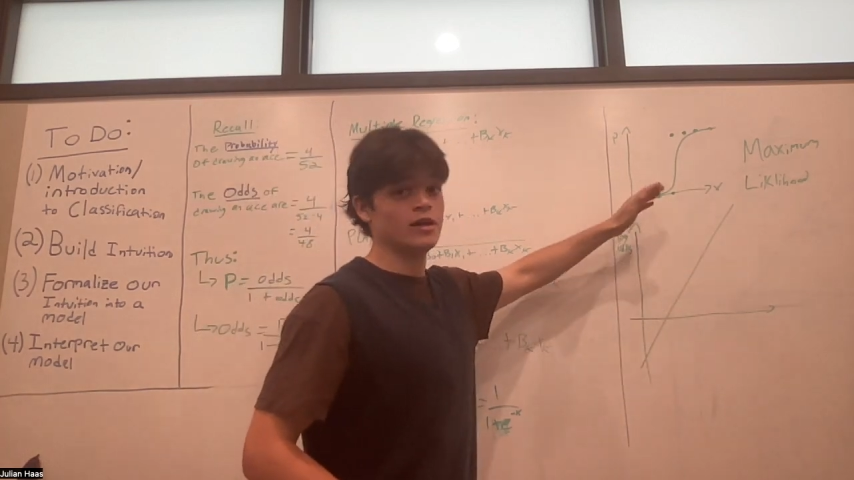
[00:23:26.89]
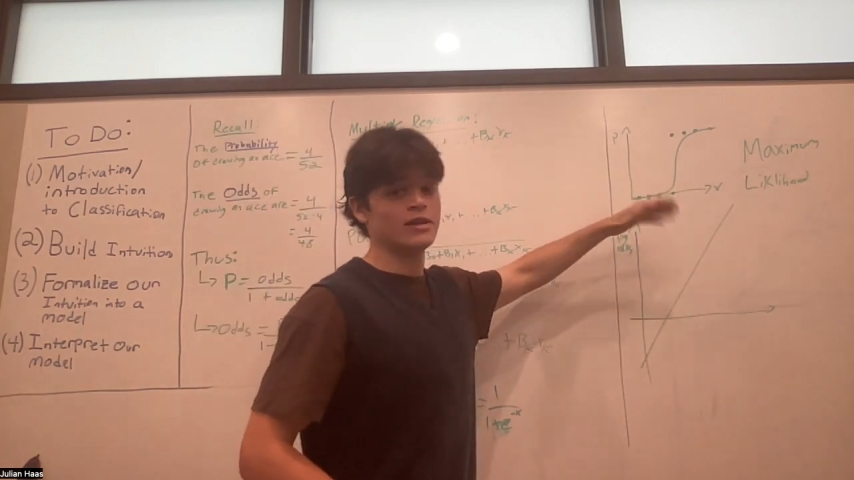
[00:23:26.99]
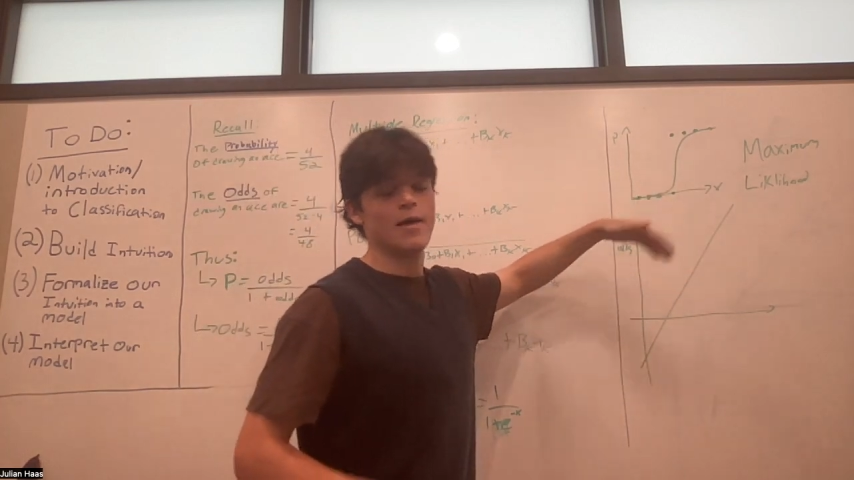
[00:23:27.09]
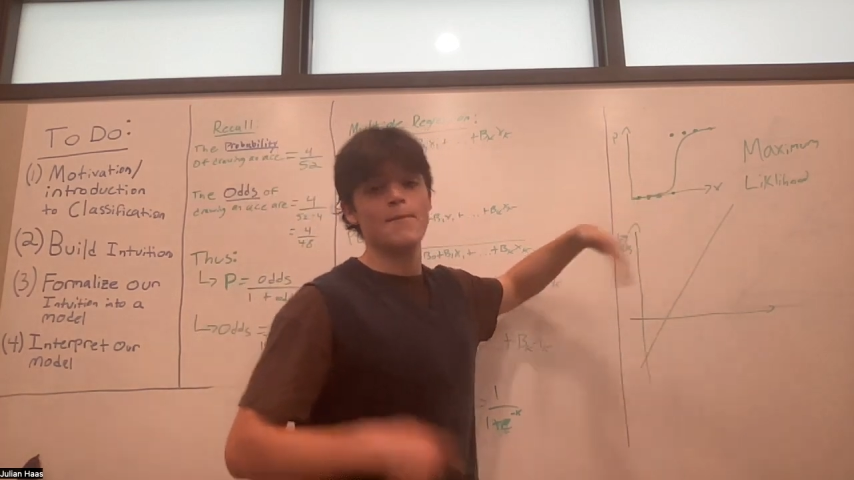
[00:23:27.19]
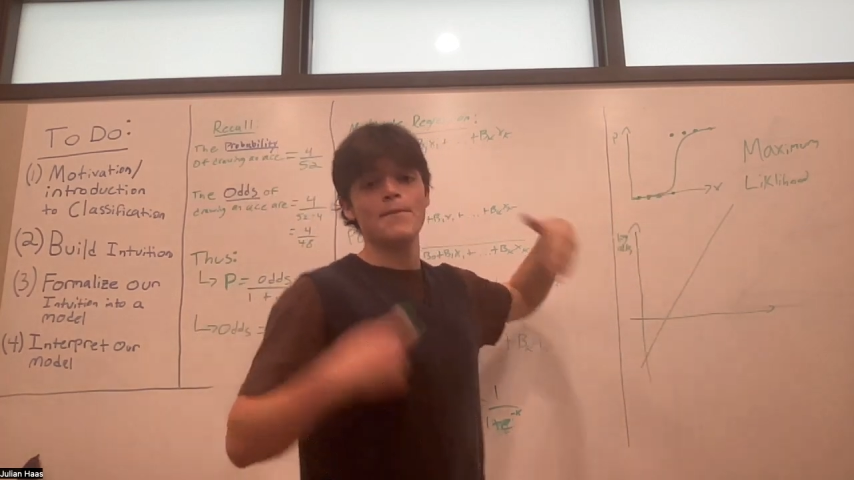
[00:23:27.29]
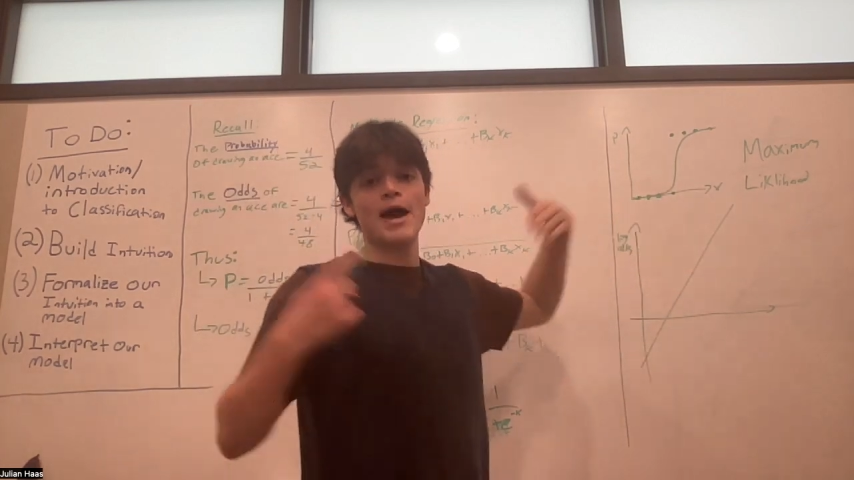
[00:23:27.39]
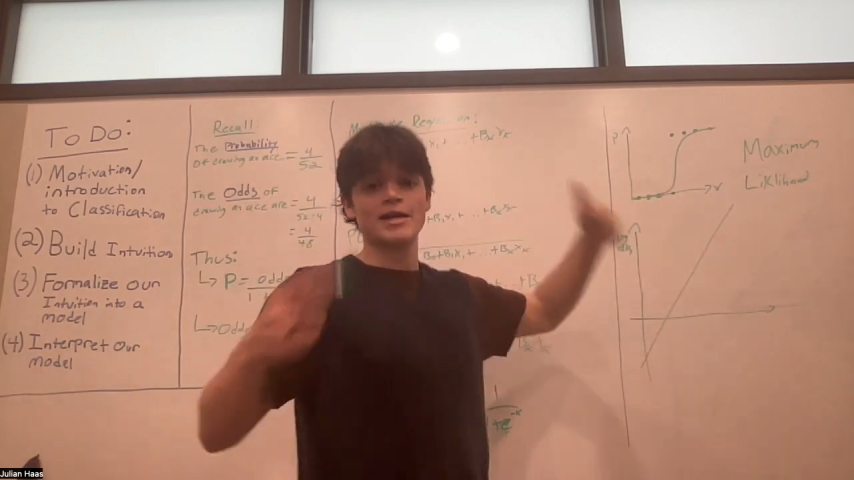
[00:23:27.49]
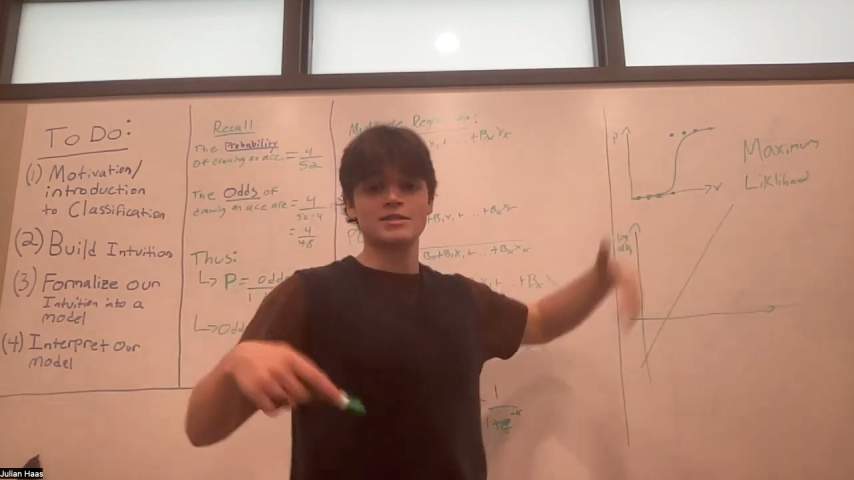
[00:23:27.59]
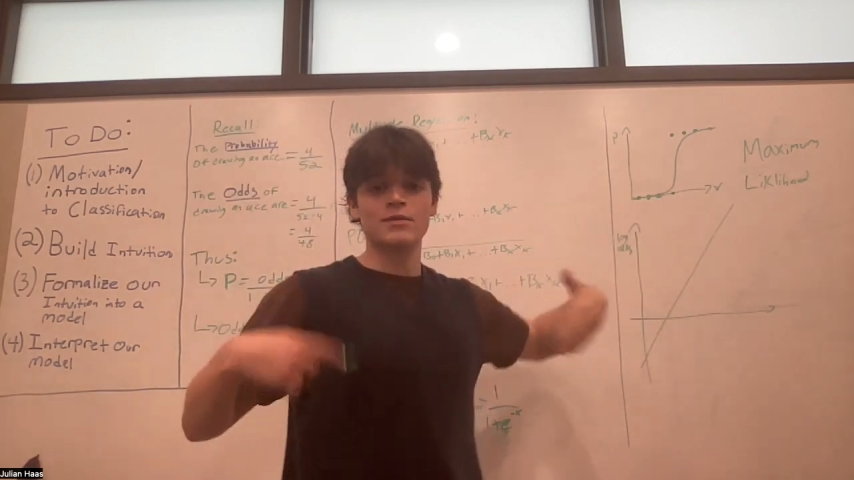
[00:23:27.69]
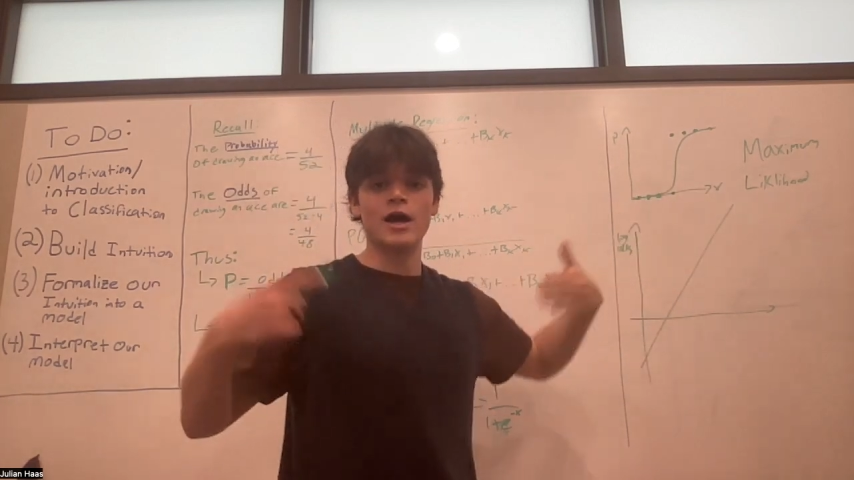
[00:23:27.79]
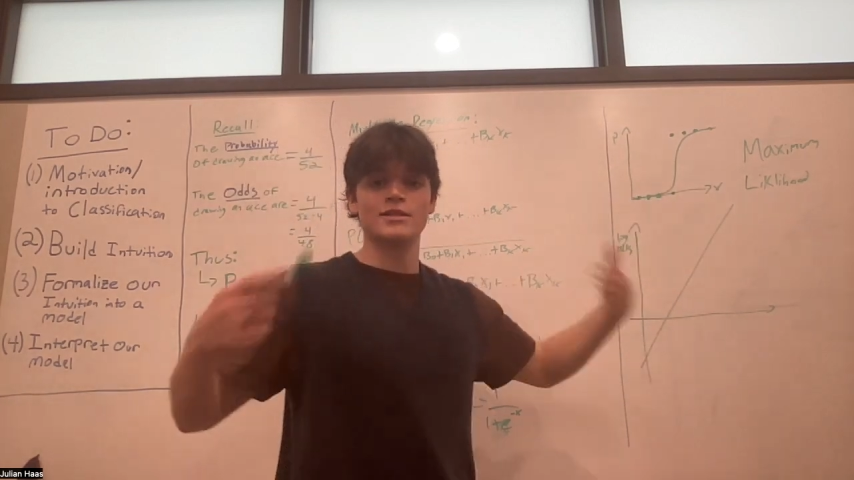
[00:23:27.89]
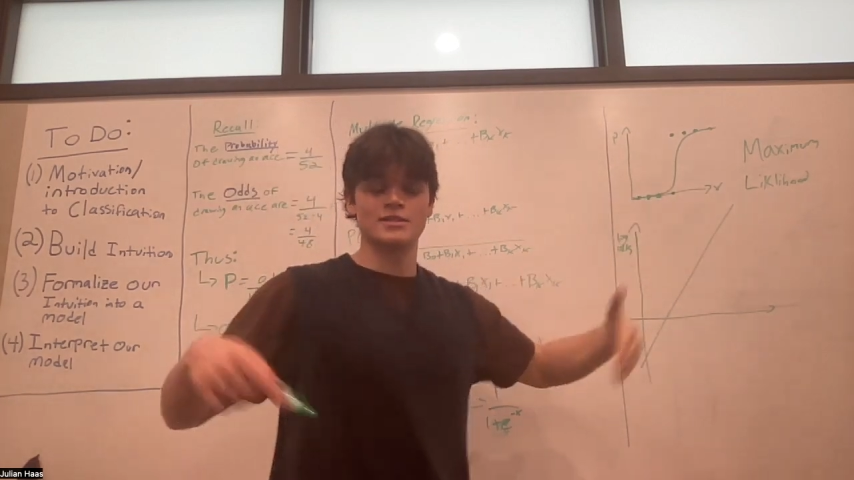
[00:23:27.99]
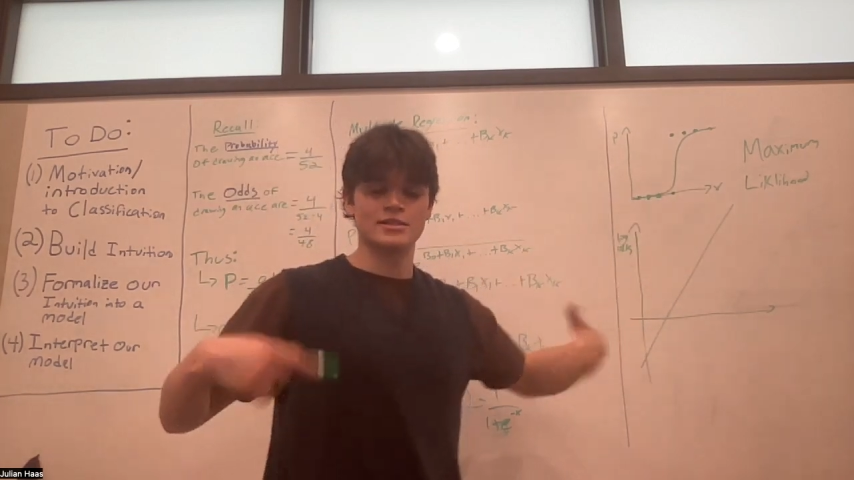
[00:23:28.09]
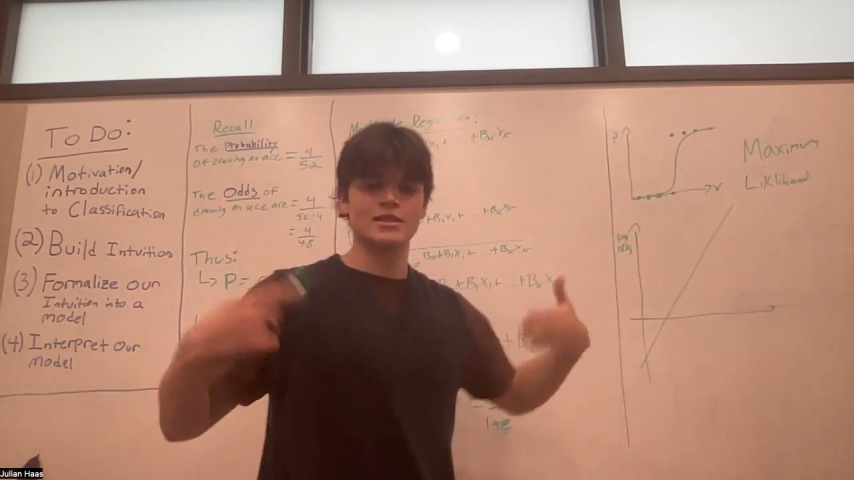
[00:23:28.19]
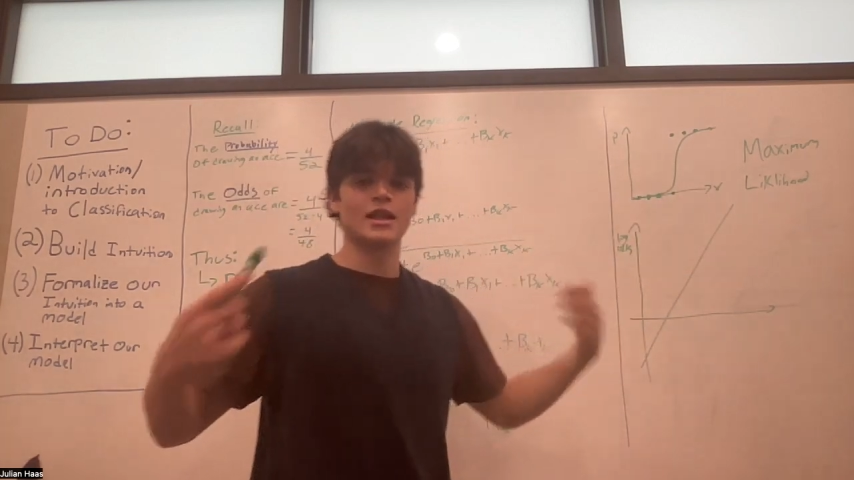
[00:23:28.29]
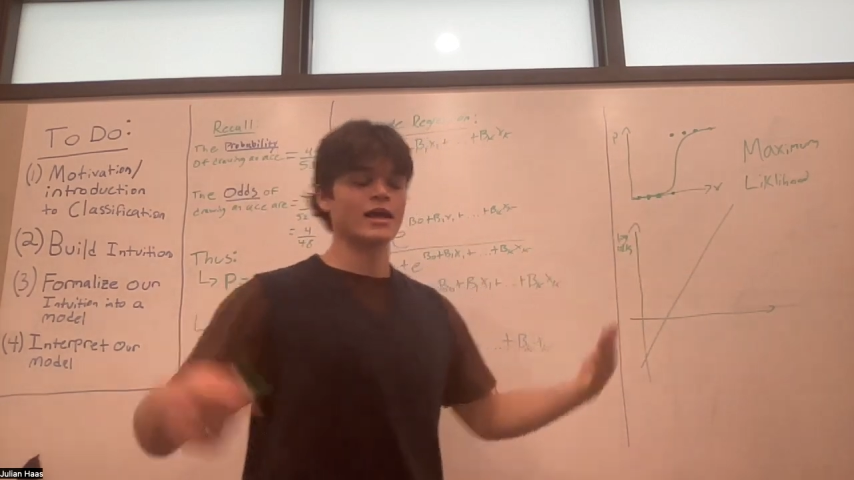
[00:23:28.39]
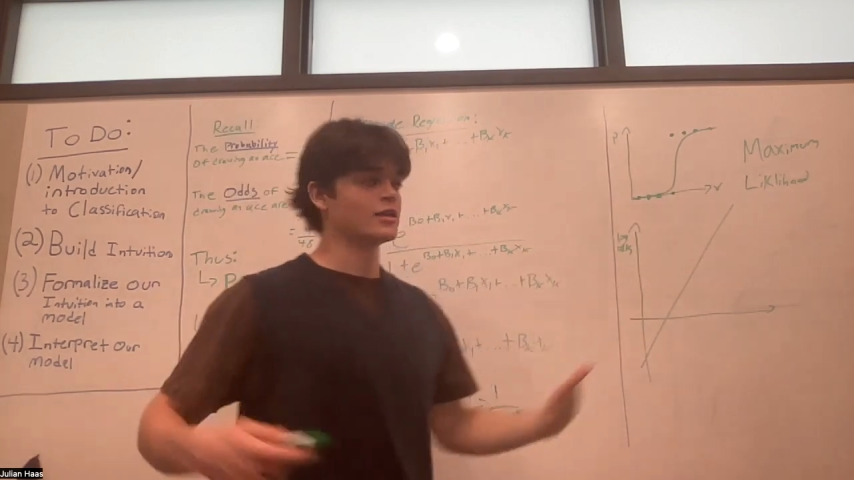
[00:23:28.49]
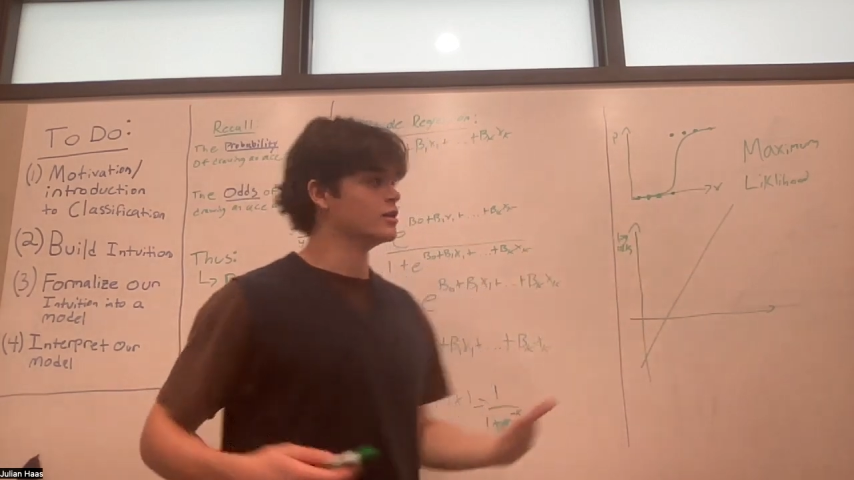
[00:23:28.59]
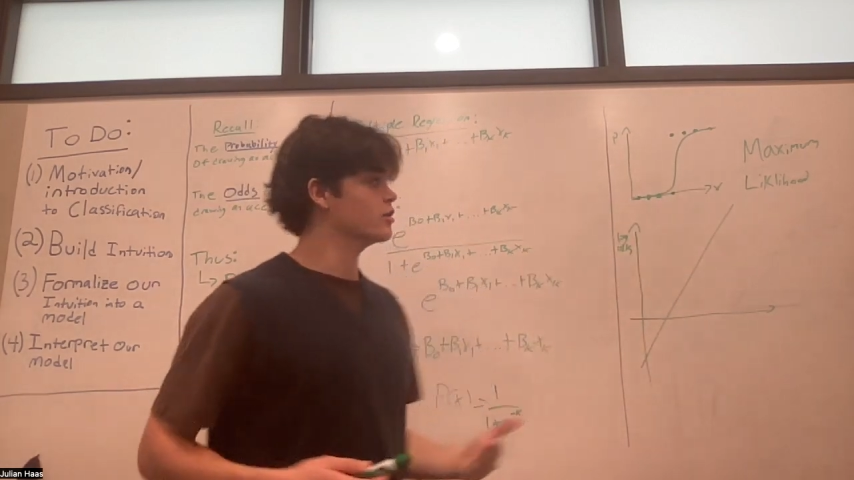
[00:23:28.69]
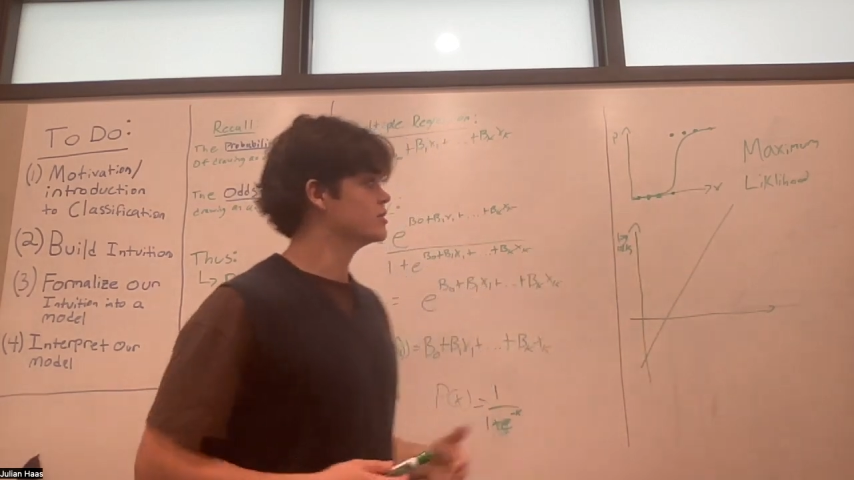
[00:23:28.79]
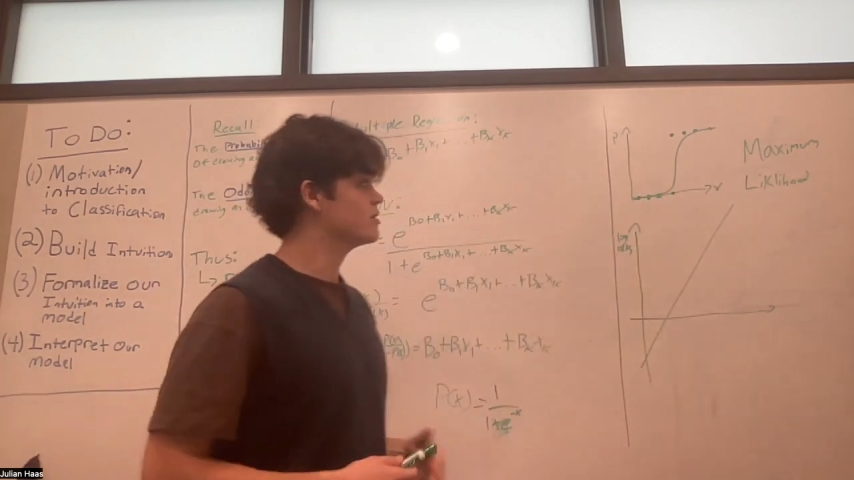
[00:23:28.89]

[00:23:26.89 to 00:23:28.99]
that maximizes the likelihoods